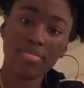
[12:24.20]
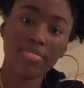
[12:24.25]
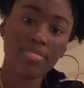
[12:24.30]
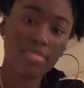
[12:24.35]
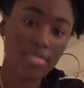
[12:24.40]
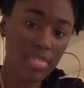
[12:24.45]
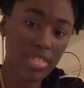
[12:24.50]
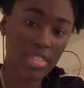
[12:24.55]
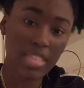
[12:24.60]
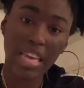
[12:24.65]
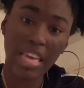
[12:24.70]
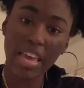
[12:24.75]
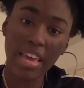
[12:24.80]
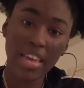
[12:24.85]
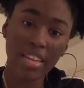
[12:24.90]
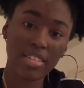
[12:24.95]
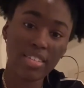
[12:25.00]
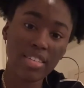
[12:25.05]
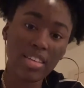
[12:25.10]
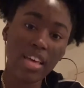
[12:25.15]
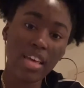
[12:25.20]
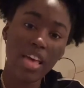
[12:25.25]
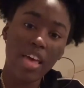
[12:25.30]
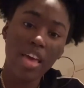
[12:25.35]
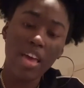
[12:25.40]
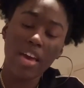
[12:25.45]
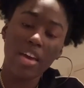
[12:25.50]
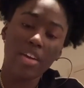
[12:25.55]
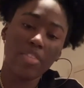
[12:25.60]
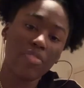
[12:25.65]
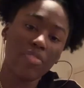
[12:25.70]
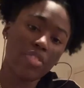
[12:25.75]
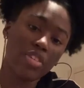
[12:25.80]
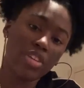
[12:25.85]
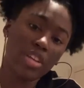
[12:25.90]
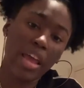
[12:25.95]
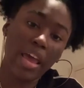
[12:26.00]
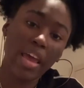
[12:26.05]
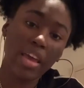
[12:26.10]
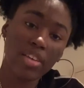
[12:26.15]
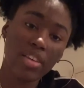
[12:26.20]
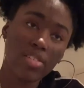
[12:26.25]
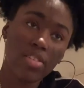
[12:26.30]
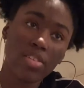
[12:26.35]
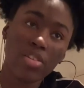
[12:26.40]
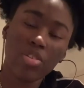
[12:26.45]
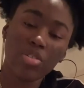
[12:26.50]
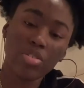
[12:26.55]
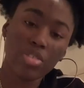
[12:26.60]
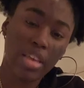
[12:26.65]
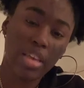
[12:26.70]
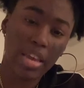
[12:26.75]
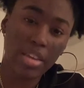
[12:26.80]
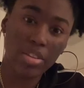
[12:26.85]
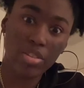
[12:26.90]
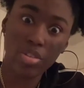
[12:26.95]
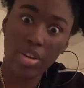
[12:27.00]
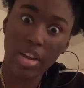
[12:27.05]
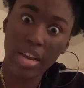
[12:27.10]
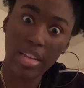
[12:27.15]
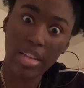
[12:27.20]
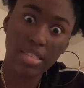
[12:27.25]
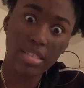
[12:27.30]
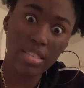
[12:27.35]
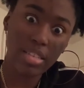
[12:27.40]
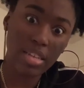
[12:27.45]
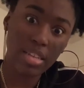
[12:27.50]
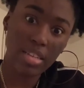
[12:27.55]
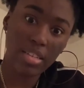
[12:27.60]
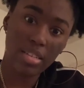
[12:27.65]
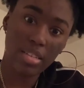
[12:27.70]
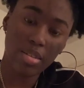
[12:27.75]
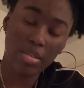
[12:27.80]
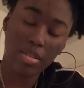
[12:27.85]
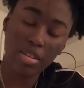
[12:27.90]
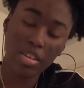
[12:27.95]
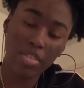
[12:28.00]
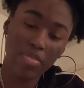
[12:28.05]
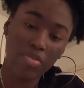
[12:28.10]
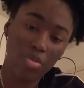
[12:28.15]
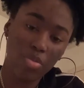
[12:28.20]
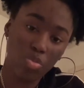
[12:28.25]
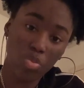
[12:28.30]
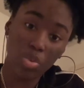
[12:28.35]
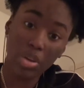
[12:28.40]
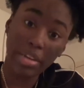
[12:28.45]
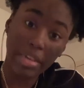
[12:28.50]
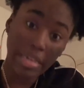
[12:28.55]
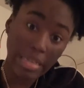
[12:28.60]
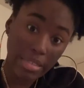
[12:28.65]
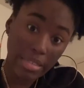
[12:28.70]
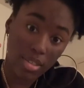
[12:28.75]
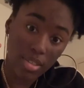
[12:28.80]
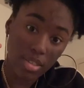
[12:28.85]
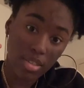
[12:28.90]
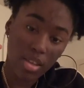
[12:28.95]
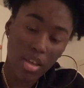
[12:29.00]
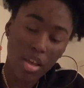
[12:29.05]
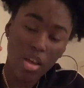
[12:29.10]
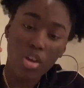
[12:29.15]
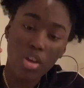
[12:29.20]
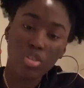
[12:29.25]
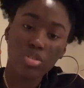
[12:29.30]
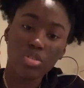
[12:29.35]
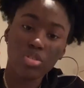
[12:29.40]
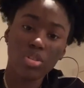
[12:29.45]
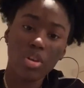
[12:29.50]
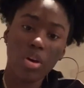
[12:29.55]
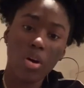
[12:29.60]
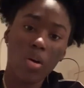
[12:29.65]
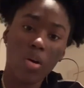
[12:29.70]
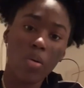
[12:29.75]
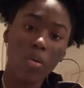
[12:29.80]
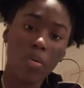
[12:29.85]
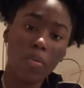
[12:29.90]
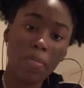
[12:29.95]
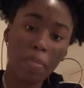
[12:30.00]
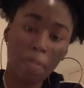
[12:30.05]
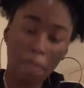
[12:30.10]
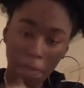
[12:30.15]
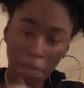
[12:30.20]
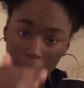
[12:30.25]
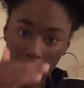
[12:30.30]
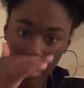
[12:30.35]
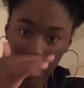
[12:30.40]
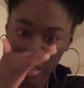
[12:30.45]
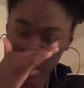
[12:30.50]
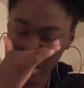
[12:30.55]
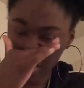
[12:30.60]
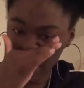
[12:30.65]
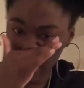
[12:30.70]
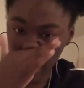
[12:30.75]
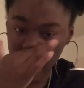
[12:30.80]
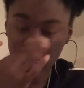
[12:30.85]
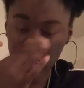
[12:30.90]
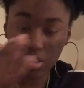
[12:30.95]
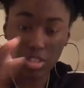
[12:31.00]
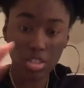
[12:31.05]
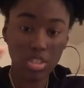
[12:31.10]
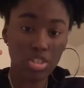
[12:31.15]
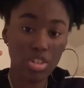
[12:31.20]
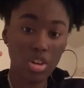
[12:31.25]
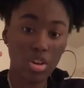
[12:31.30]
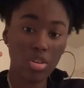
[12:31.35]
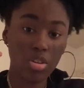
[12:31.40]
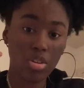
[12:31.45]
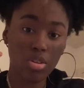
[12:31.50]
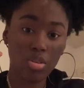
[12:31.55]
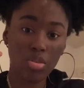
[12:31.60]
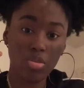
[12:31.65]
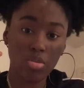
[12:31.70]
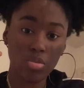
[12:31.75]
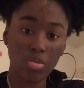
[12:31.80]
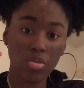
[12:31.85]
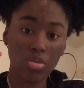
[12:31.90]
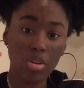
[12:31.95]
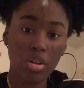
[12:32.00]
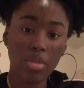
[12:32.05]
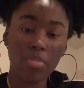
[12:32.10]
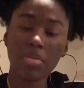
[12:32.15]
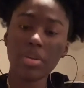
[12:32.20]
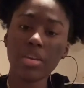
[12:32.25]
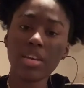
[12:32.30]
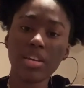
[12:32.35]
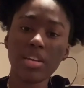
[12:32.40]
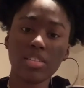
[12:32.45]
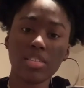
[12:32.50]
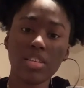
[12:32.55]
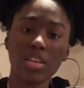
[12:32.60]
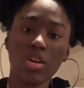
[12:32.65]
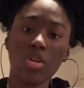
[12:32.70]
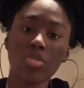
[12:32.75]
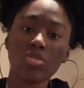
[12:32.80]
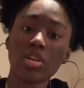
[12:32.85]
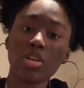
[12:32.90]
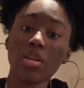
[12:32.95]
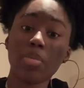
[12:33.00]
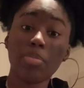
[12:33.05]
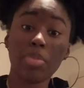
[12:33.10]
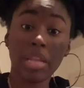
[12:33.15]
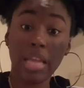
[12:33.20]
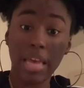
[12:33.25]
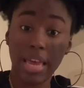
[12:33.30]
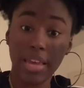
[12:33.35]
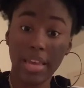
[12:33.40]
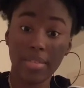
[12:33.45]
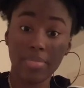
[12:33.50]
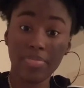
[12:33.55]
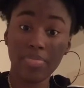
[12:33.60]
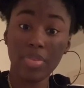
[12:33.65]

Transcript: see it, and for days it'll say transit, even weeks. So it doesn't actually show you, because it goes on a plane,